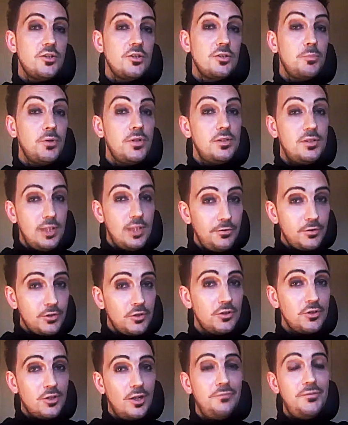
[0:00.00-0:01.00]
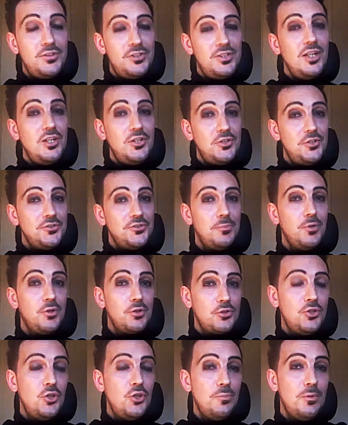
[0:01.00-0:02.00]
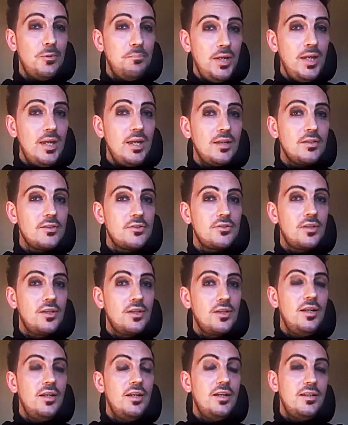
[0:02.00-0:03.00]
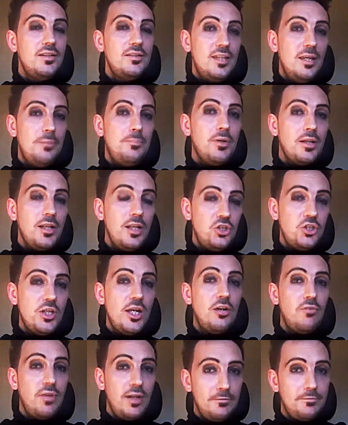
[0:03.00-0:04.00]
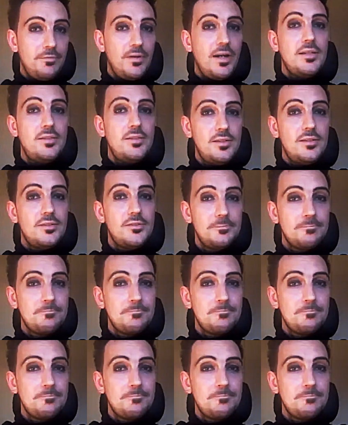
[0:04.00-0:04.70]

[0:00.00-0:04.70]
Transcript: But difficult conversations amongst human beings typically generate vices.